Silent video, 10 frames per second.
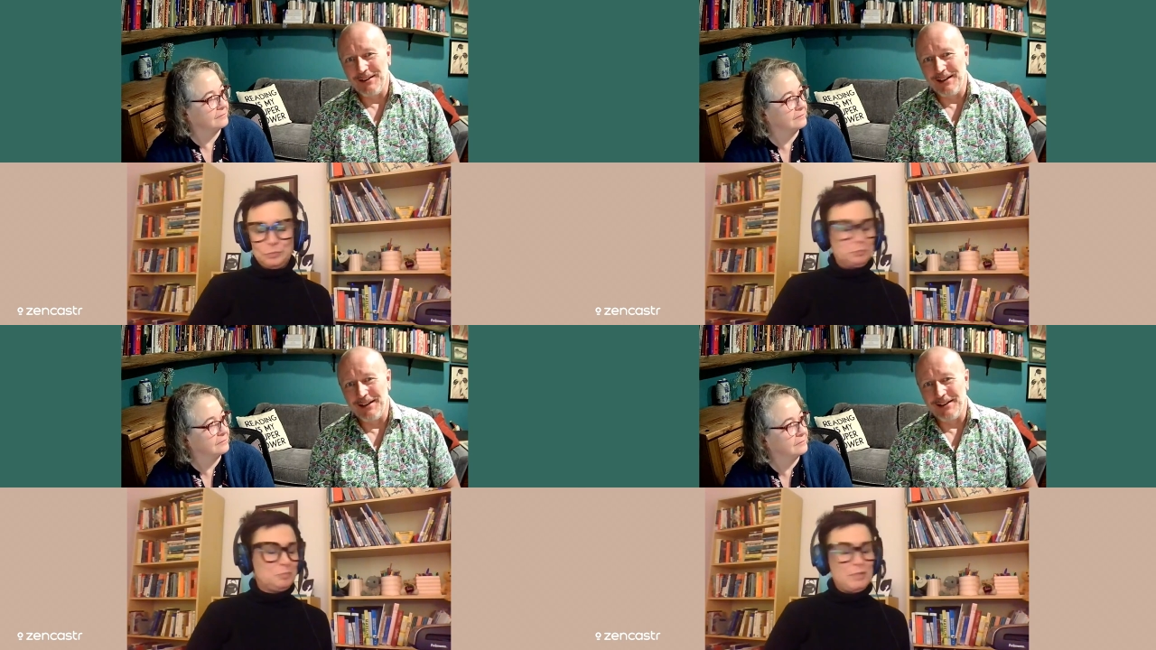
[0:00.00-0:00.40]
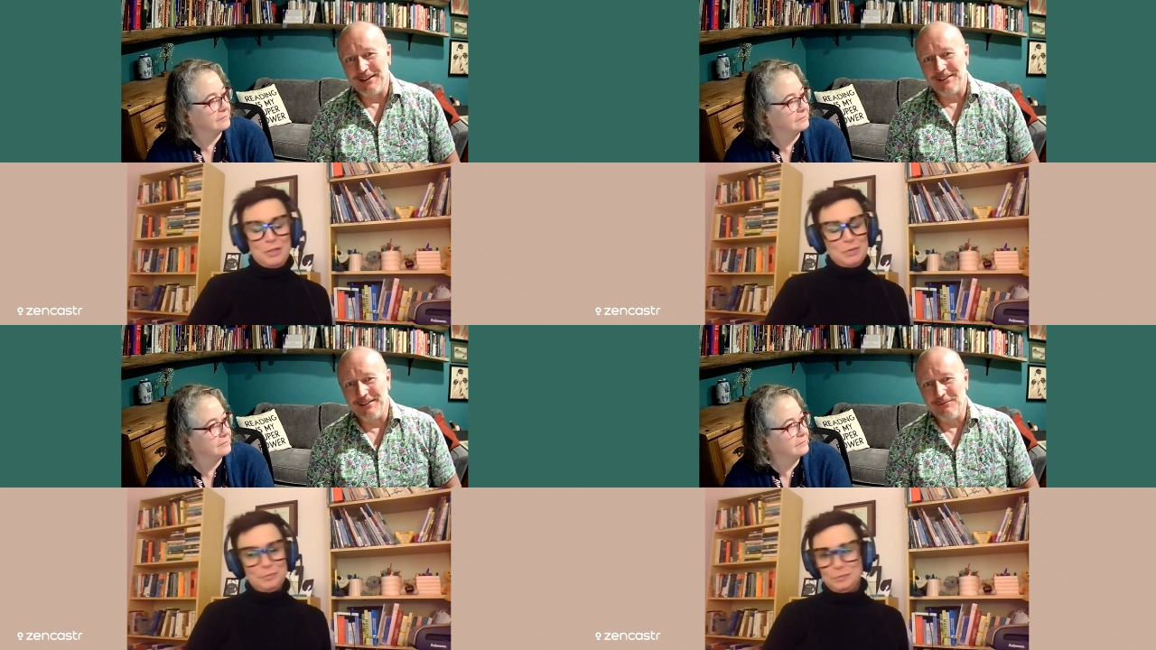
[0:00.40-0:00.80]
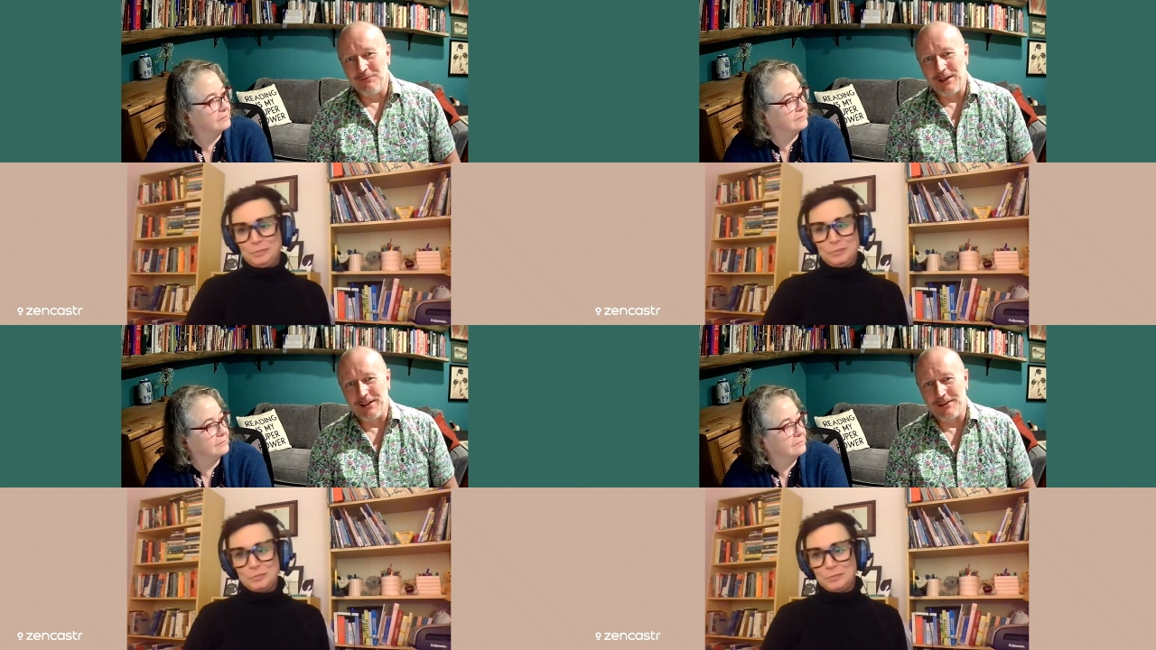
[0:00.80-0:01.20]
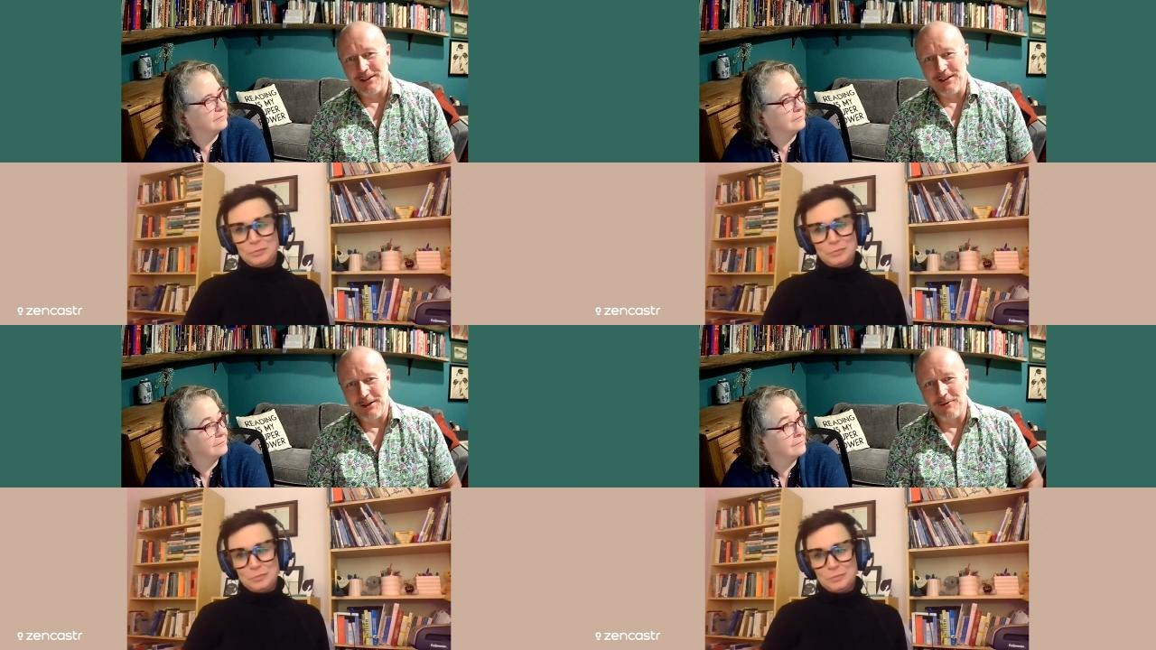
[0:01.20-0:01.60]
Speaker 1: And when you're
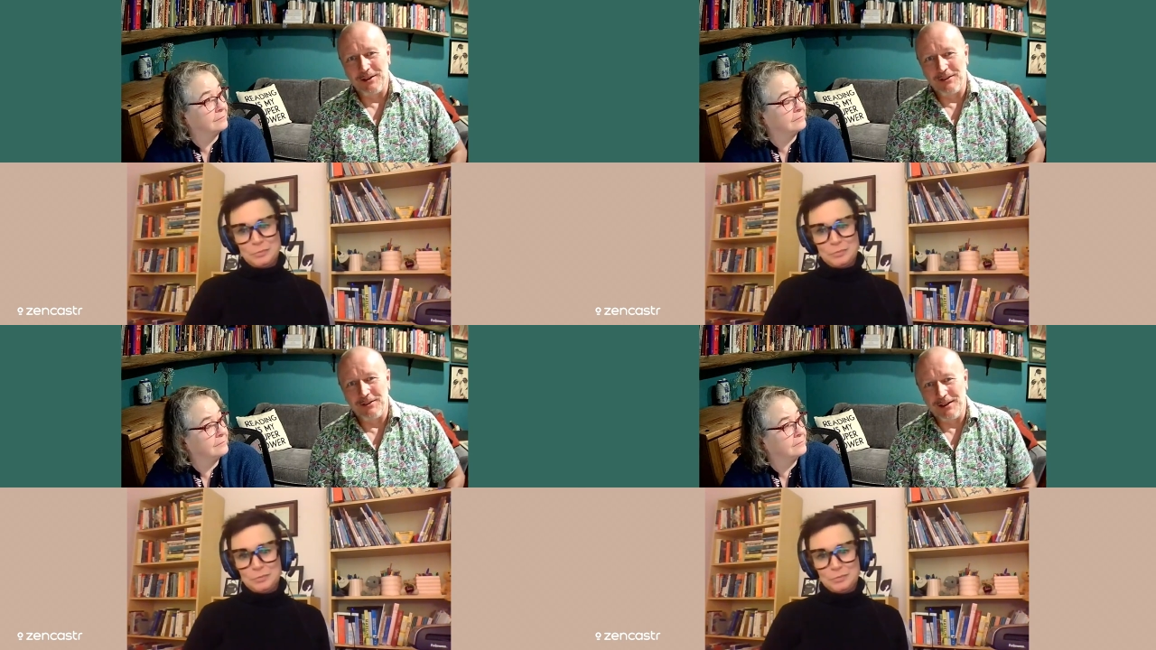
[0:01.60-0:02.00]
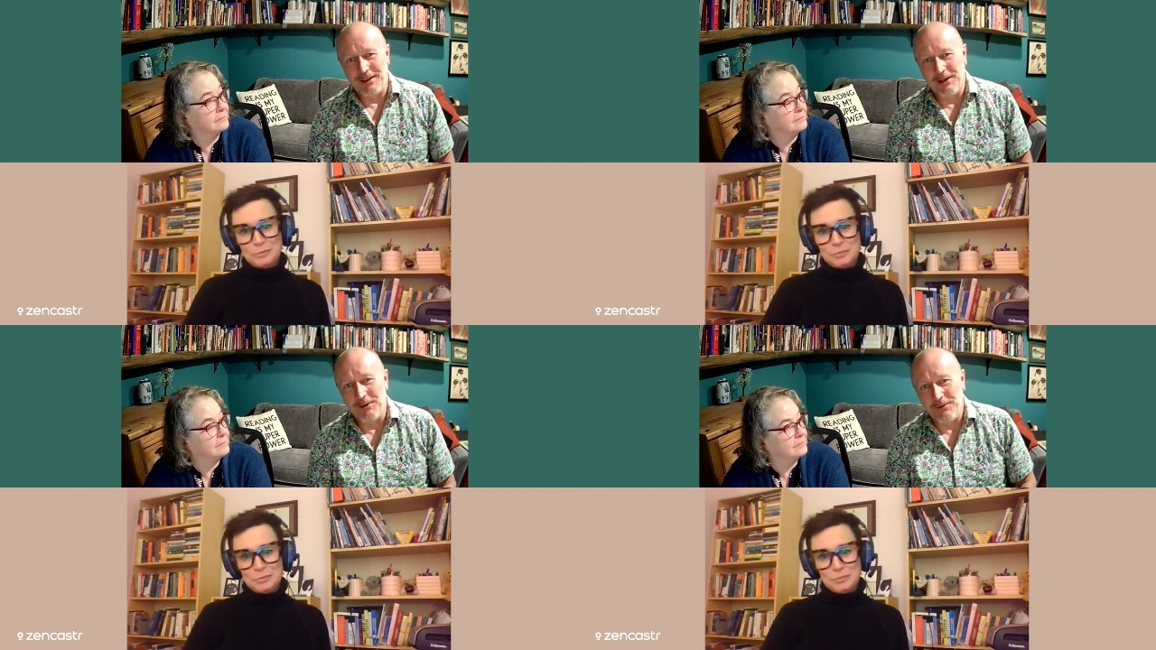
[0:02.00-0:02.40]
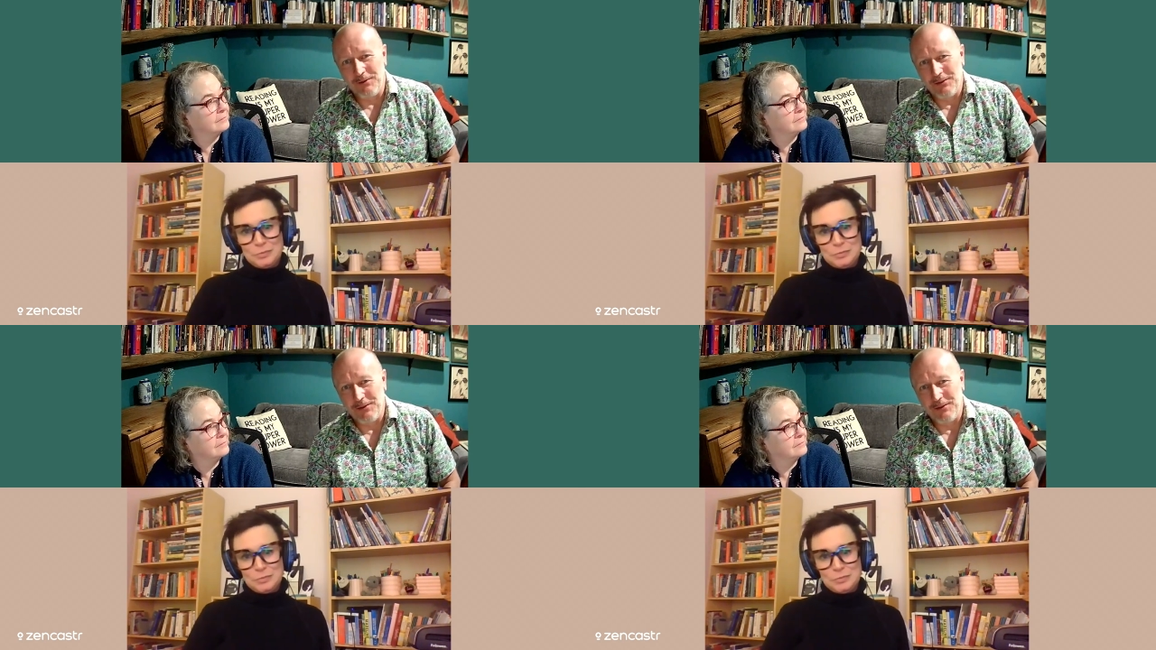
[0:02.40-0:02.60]
dealing with, you know,